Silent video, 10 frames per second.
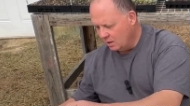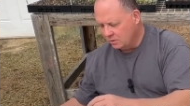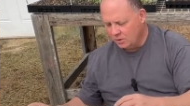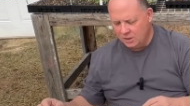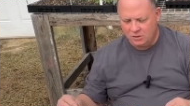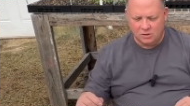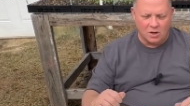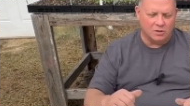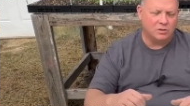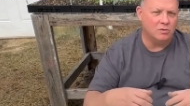So this is
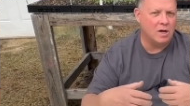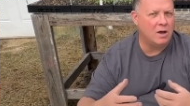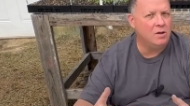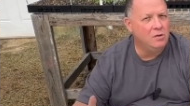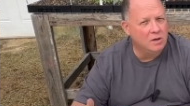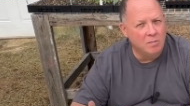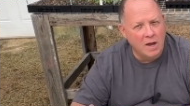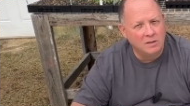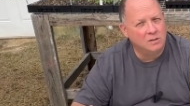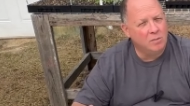also how you can
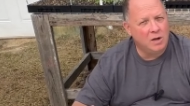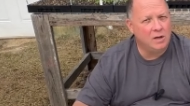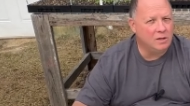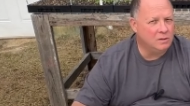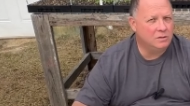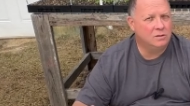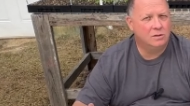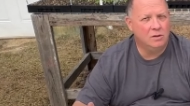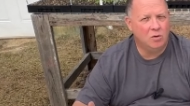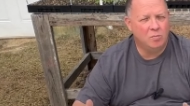maximize
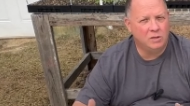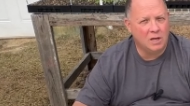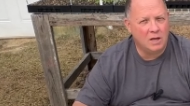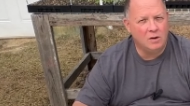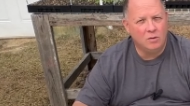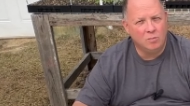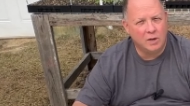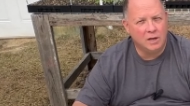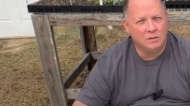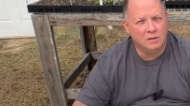your potato
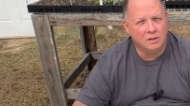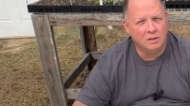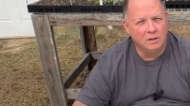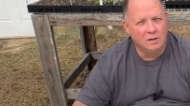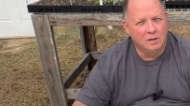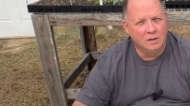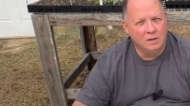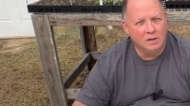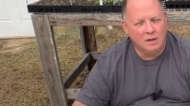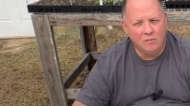planting,
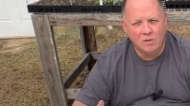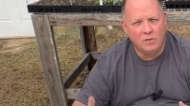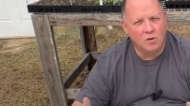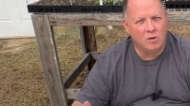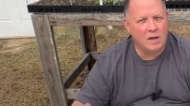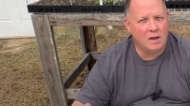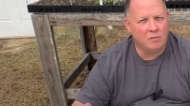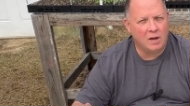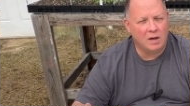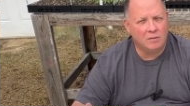even if you only
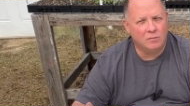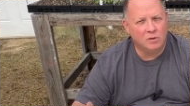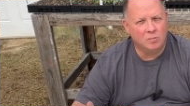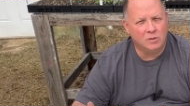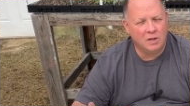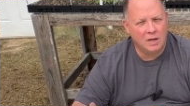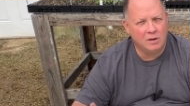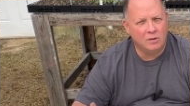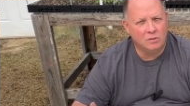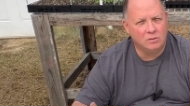have a handful of
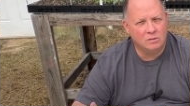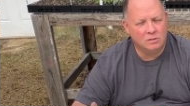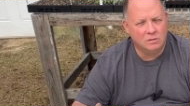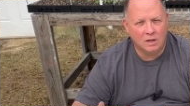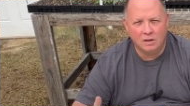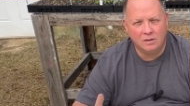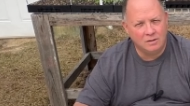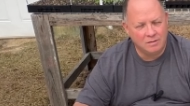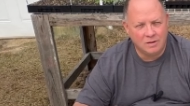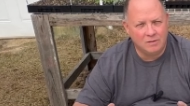potatoes. Now
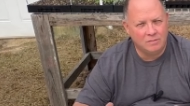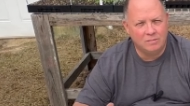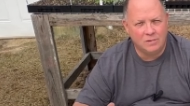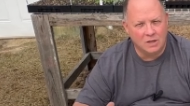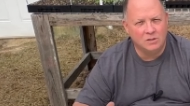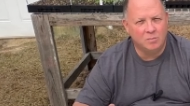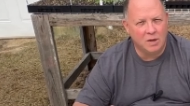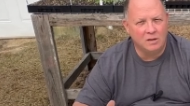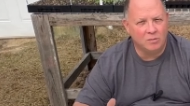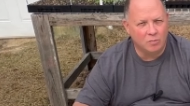it does
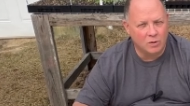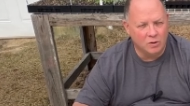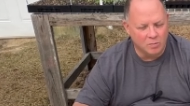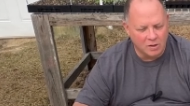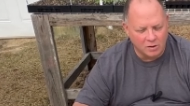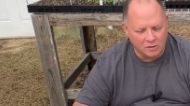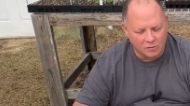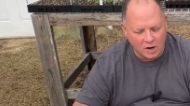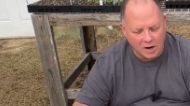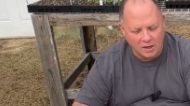depend a good bit on the
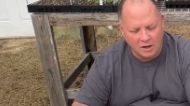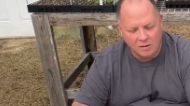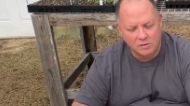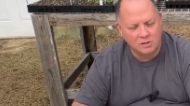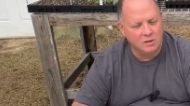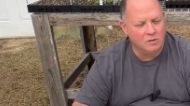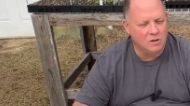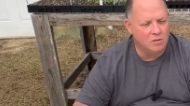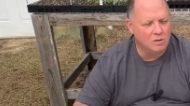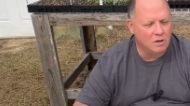variety. Obviously the
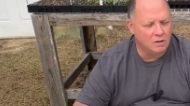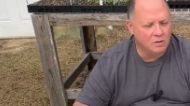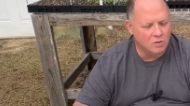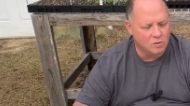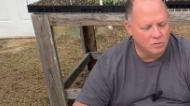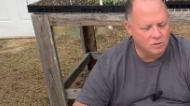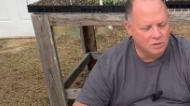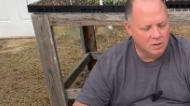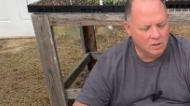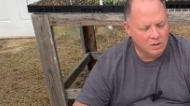Yukon Golds,
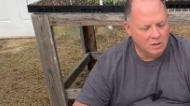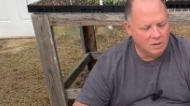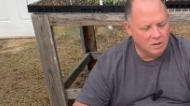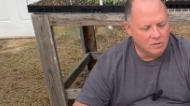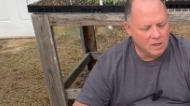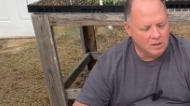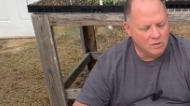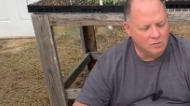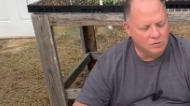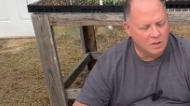they
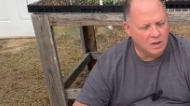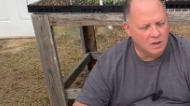don't